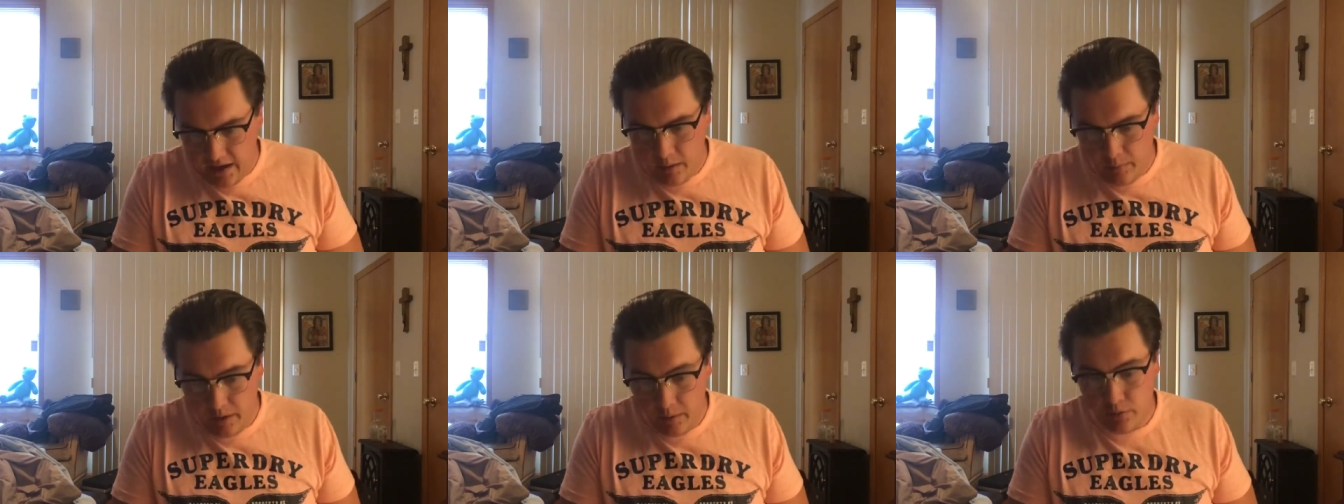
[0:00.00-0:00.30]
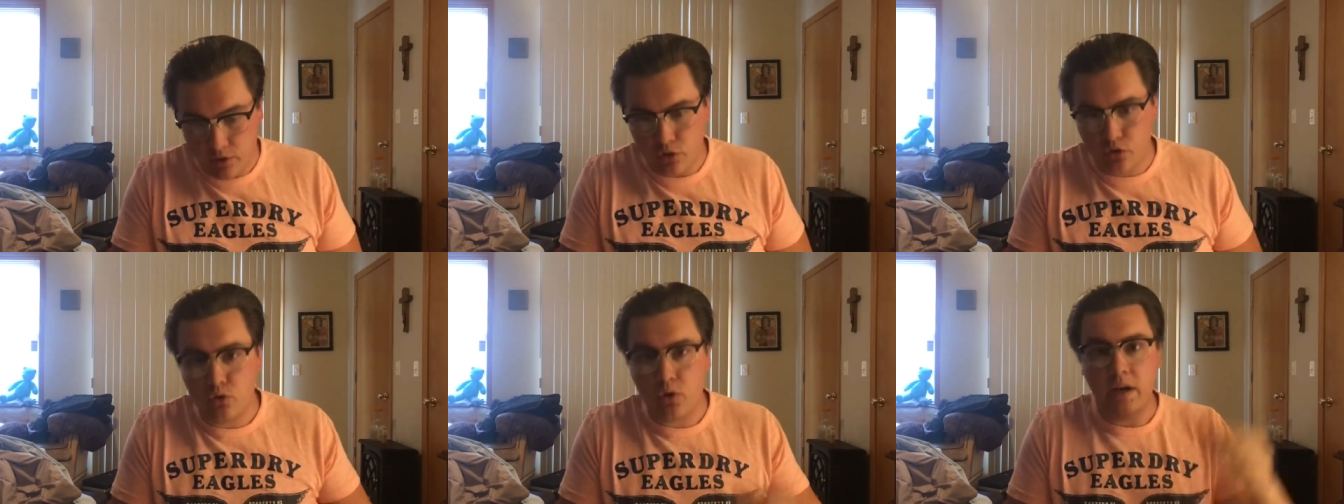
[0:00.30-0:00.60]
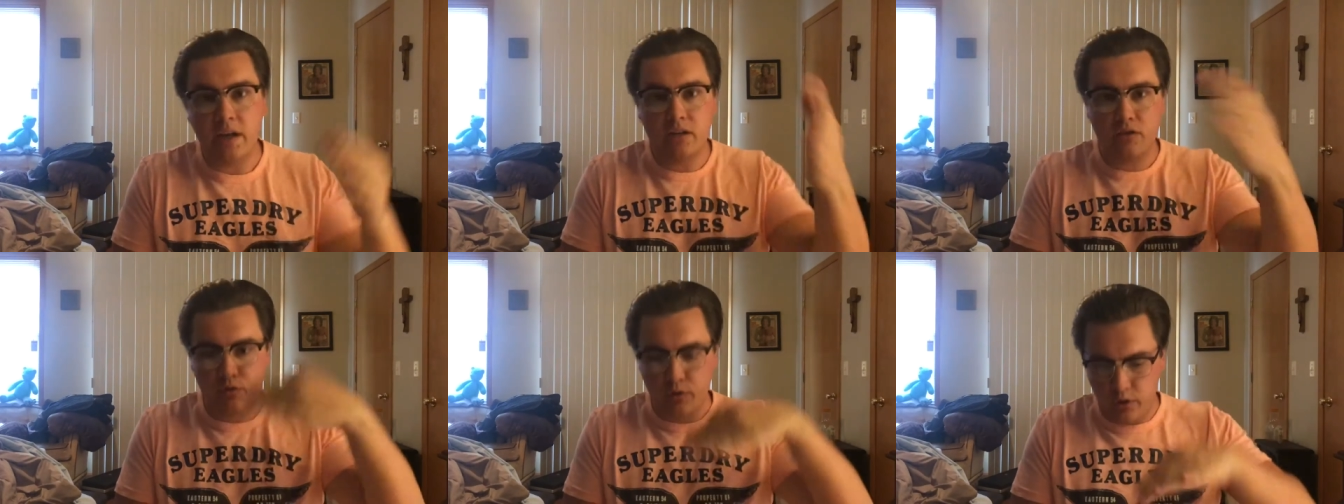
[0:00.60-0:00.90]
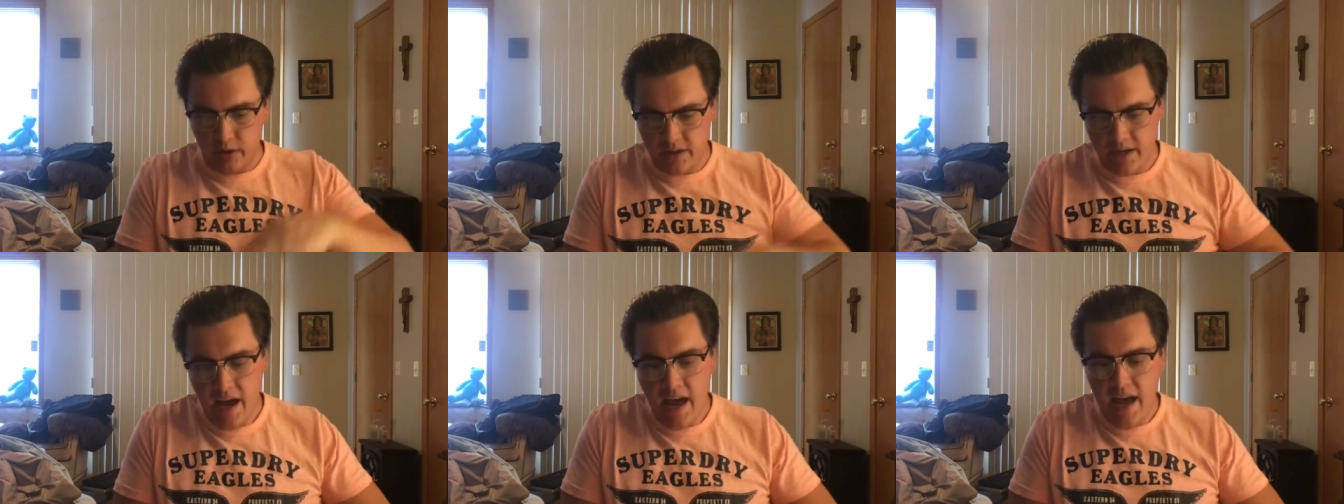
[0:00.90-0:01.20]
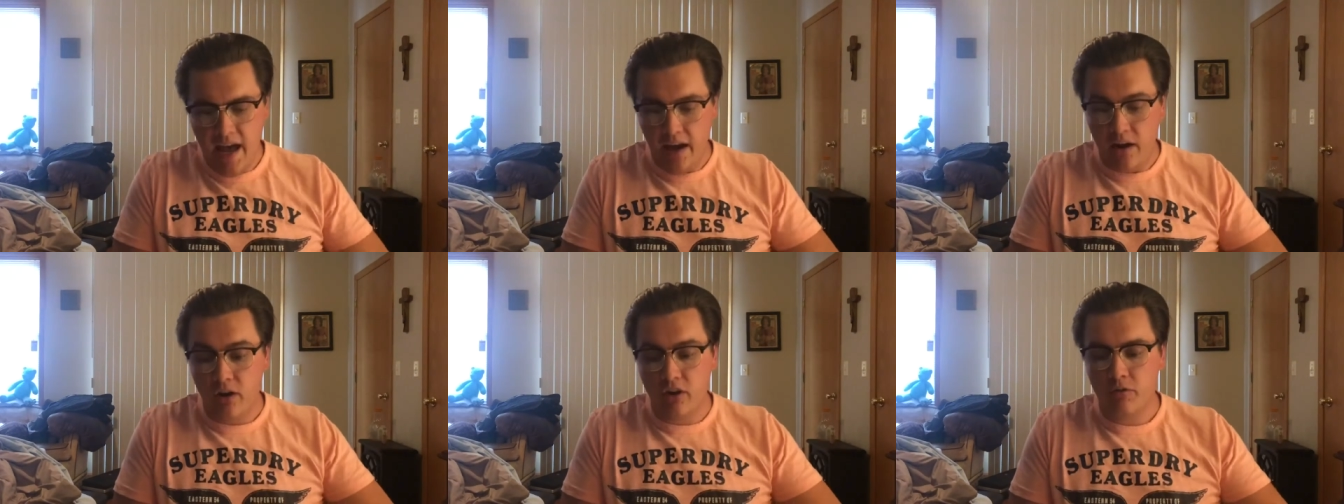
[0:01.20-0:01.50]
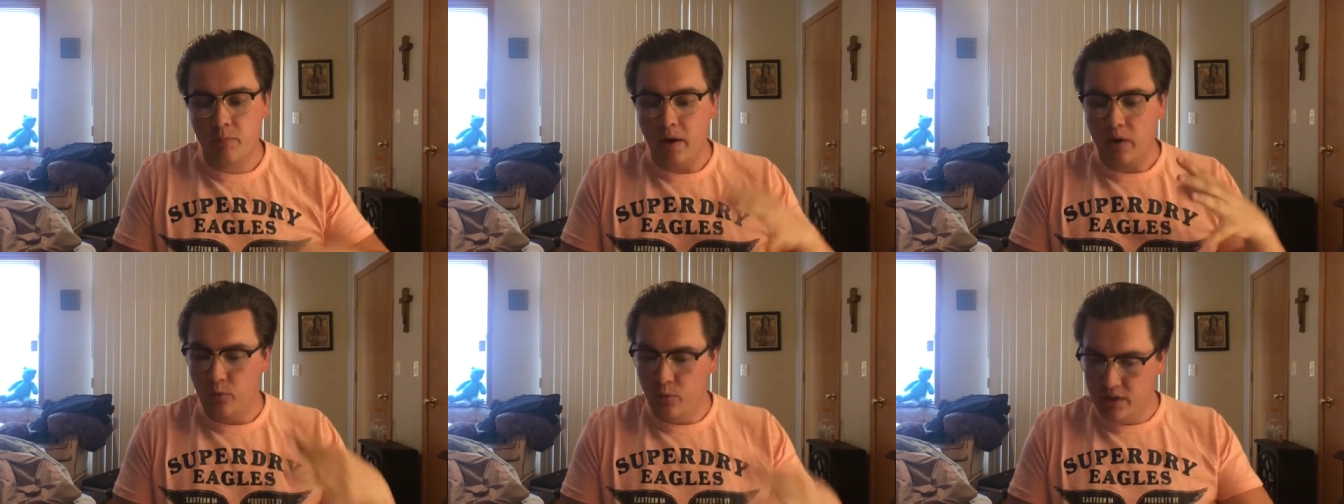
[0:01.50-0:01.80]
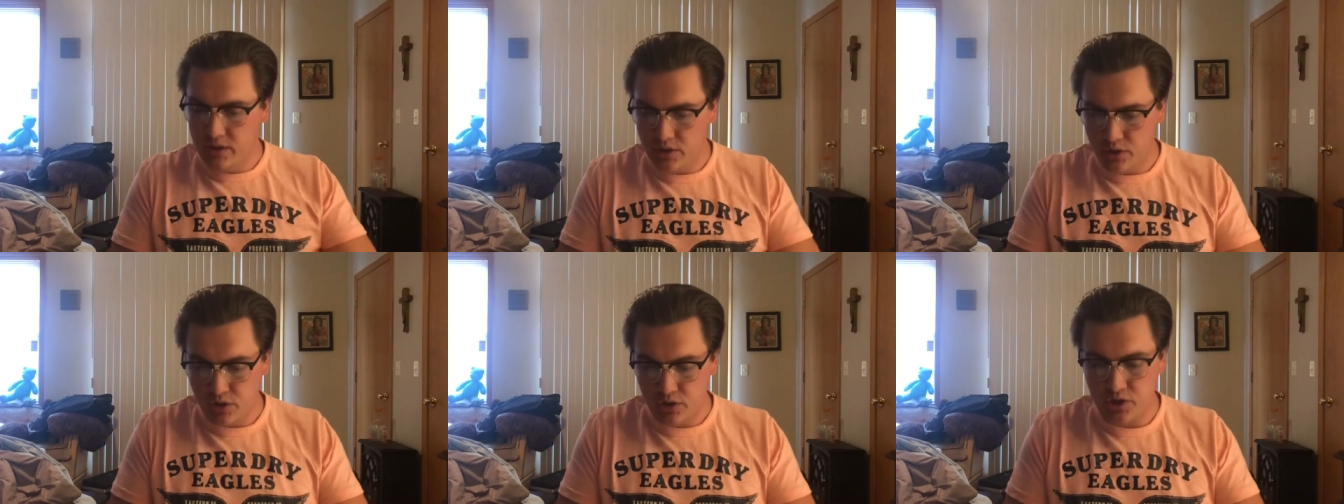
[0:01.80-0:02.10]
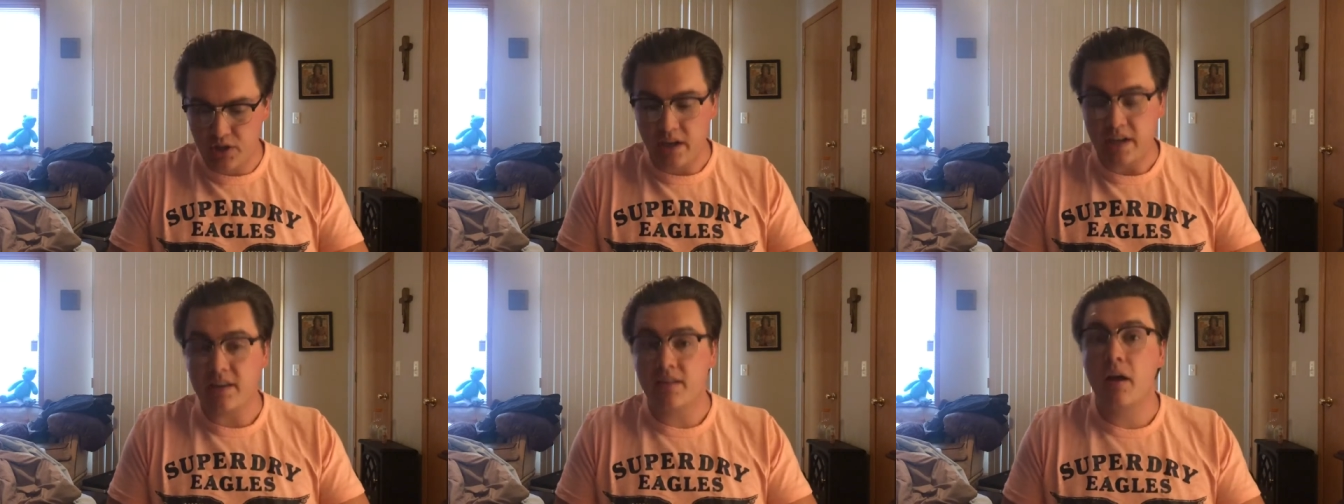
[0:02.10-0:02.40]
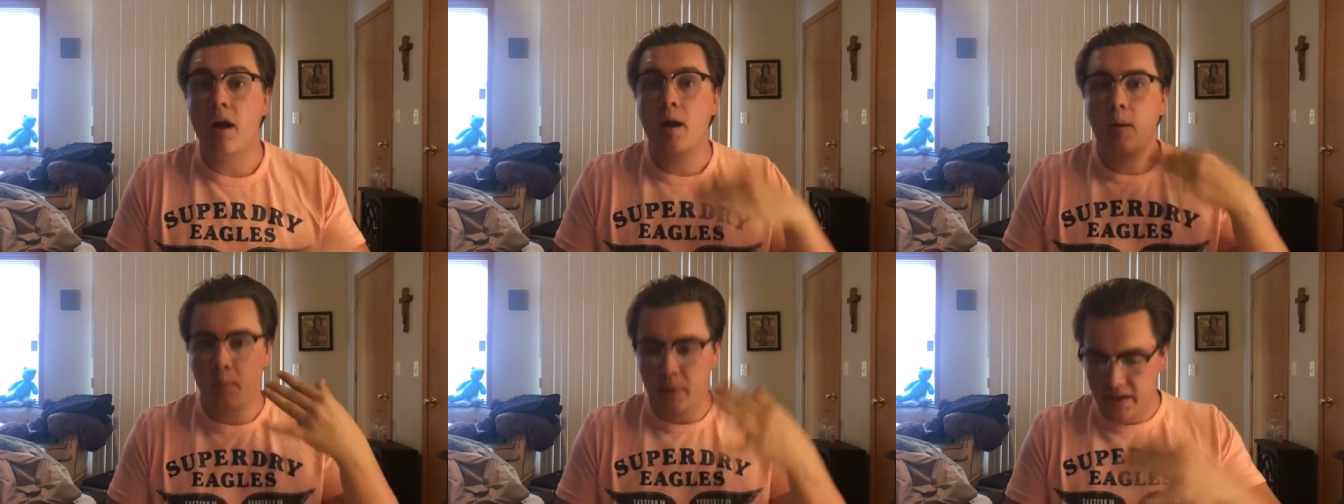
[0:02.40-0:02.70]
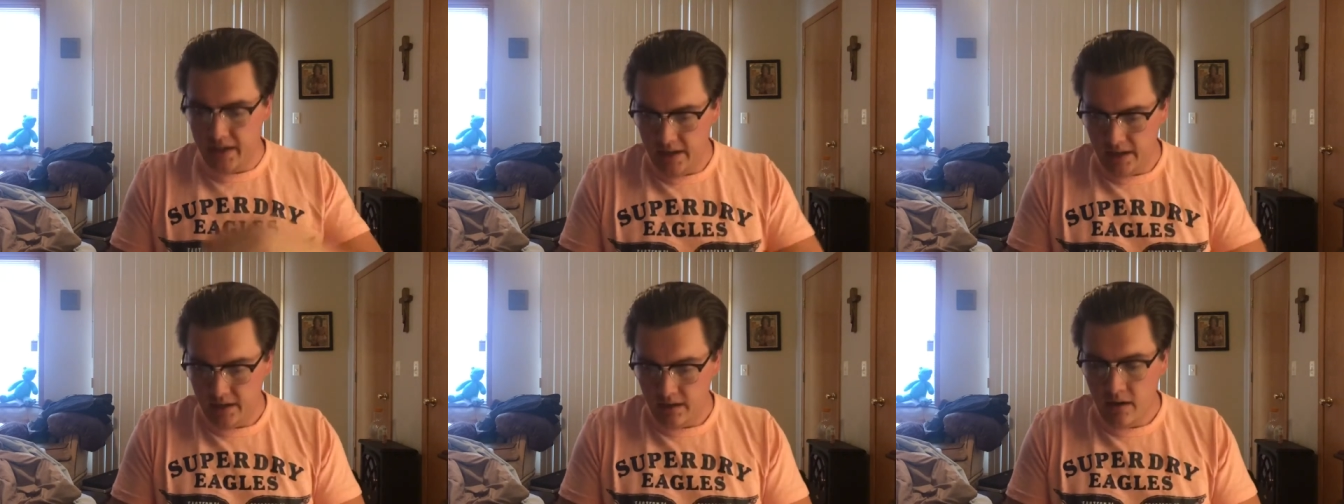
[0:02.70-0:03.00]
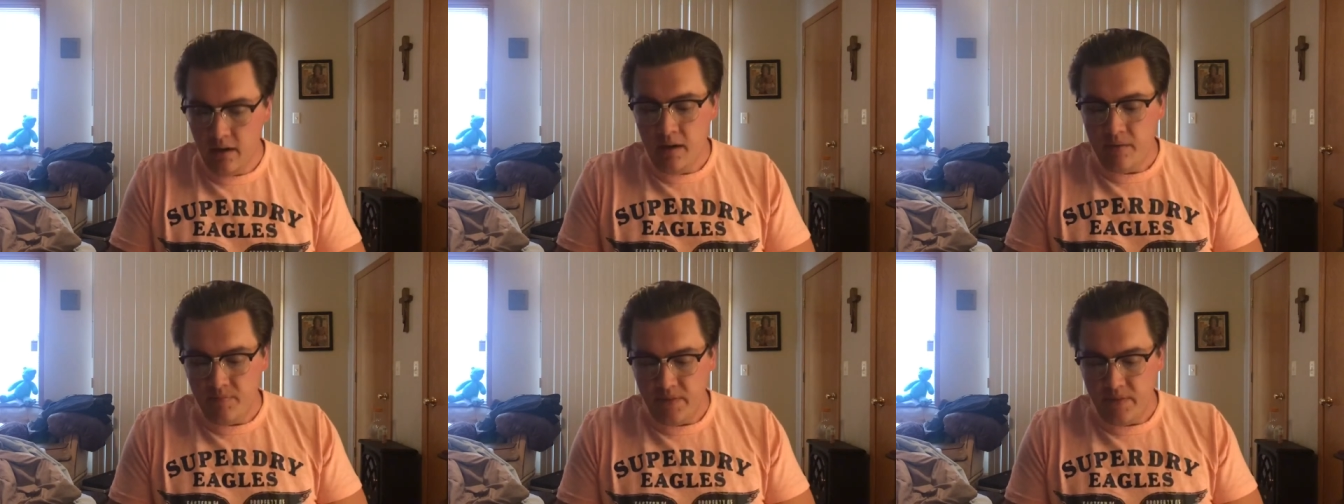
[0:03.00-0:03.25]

I'll be able to transfer it and all of my research can begin